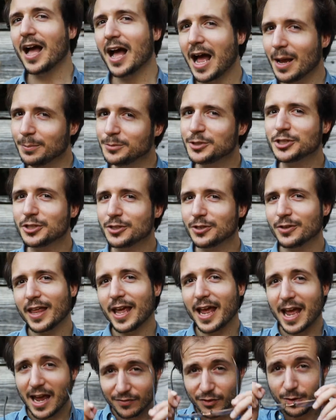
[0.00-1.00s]
I'm sure
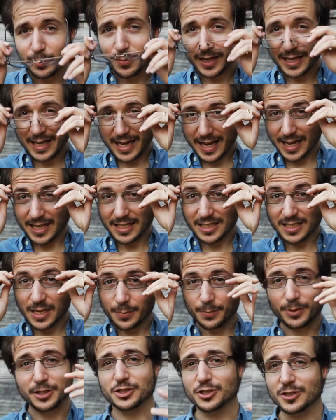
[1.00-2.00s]
that everybody has
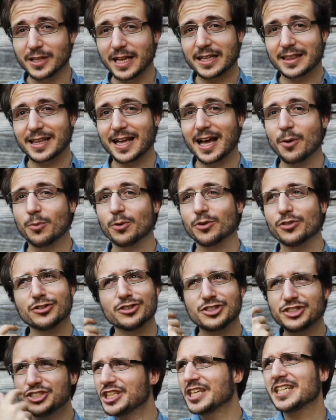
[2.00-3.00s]
a picture like that, where they're
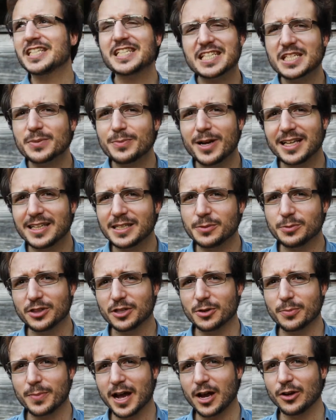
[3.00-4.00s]
just smiling with
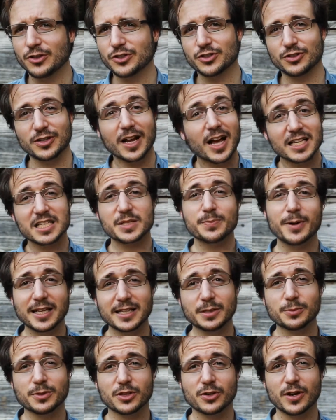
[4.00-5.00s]
their mouths, they're not
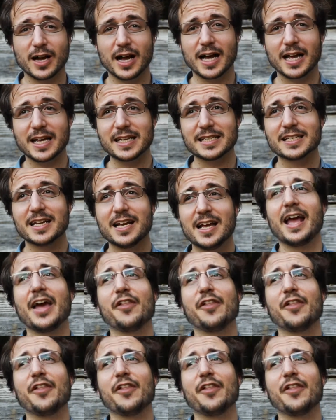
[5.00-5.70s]
smiling with their eyes,